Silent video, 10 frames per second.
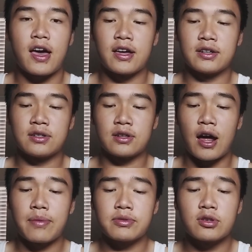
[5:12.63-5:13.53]
And
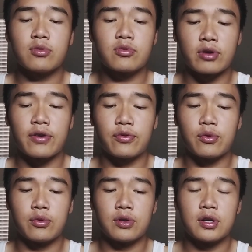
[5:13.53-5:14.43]
I'm so
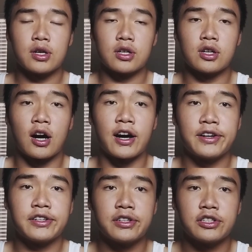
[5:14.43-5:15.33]
grateful
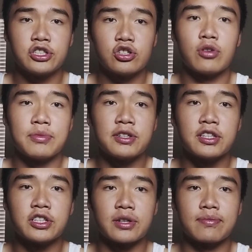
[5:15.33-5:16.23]
God showed me
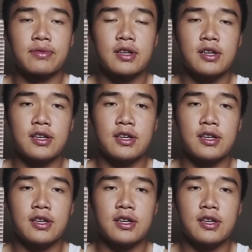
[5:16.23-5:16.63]
to the gym.